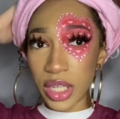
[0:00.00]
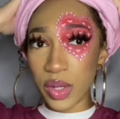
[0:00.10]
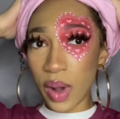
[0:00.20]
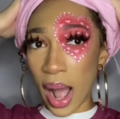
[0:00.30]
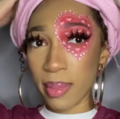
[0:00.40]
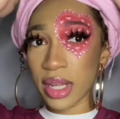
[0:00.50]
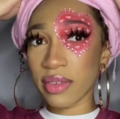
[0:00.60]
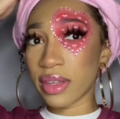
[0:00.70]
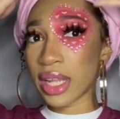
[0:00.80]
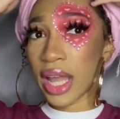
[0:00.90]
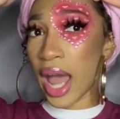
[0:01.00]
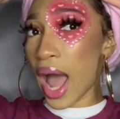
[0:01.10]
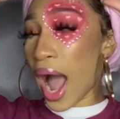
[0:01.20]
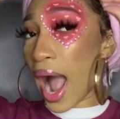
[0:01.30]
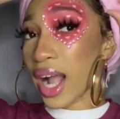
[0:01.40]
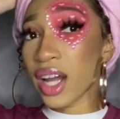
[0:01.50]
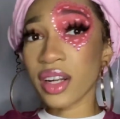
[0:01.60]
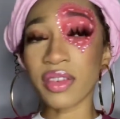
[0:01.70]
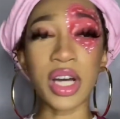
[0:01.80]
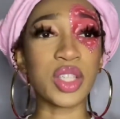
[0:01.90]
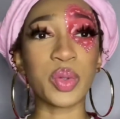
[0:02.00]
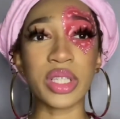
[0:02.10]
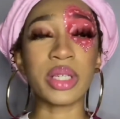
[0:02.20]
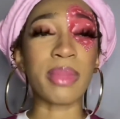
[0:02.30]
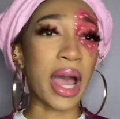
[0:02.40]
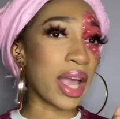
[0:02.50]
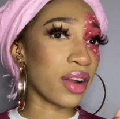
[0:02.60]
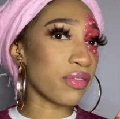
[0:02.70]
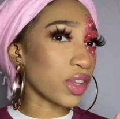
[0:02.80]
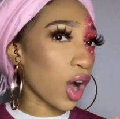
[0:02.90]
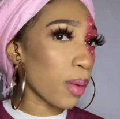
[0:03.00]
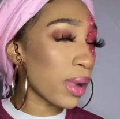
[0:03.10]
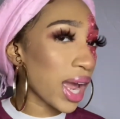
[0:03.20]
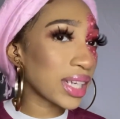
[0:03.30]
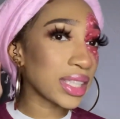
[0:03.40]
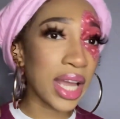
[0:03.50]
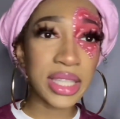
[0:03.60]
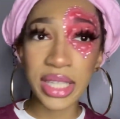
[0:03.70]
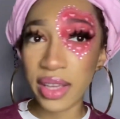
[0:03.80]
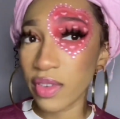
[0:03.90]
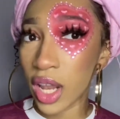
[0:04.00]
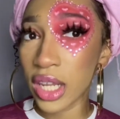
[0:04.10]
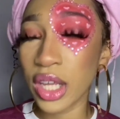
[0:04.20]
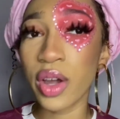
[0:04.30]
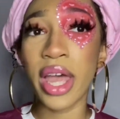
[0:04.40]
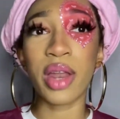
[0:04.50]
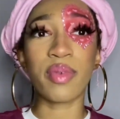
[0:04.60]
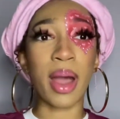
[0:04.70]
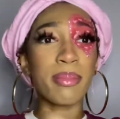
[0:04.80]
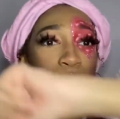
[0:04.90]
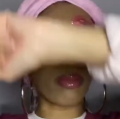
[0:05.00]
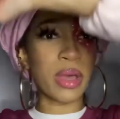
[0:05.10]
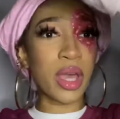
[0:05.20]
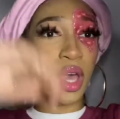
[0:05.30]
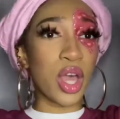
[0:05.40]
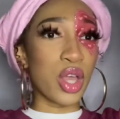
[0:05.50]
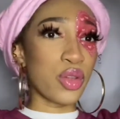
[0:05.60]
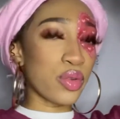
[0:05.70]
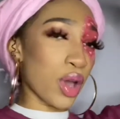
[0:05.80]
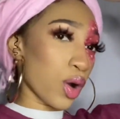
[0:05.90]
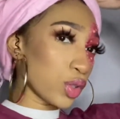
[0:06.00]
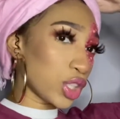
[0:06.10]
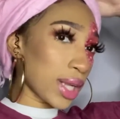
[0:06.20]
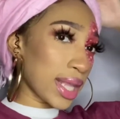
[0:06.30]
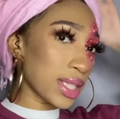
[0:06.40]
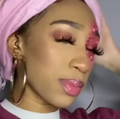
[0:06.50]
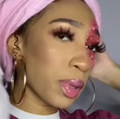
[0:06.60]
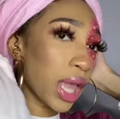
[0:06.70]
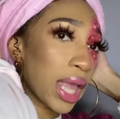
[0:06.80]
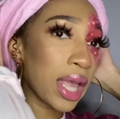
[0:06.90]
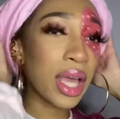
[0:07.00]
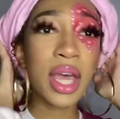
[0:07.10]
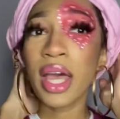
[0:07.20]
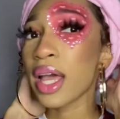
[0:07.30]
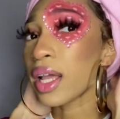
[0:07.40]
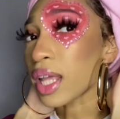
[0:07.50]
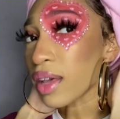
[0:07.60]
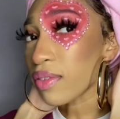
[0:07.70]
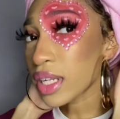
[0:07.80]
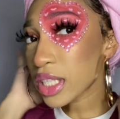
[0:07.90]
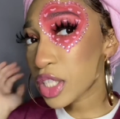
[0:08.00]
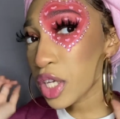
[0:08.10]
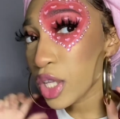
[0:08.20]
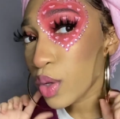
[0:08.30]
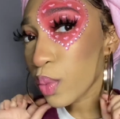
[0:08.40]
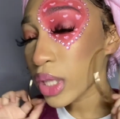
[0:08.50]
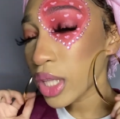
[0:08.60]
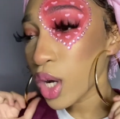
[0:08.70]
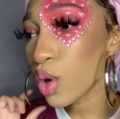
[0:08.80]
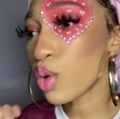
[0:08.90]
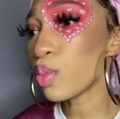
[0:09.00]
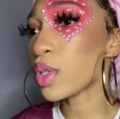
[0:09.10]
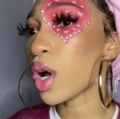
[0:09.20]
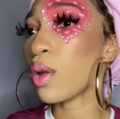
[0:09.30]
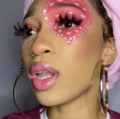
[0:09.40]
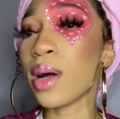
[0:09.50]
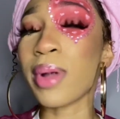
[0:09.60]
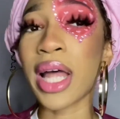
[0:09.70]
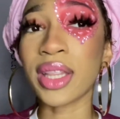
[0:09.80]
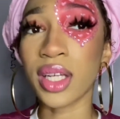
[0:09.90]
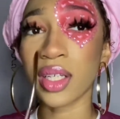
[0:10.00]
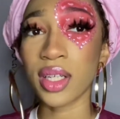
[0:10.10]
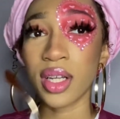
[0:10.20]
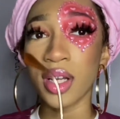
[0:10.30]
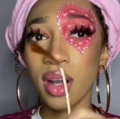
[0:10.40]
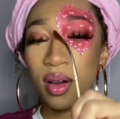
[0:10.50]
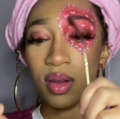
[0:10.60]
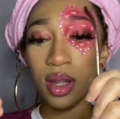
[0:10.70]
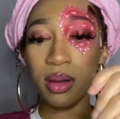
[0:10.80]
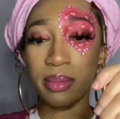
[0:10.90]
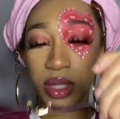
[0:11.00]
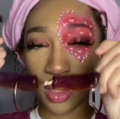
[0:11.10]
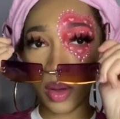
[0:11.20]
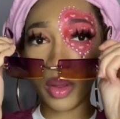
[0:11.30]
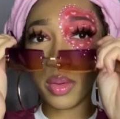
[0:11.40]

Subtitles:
I'm loving it. I could have untwisted my hair for y'all, but I decided to give y'all a little head wrap moment. You know, shades of pink, giving it to you with the hoops. Hold up, let me show you.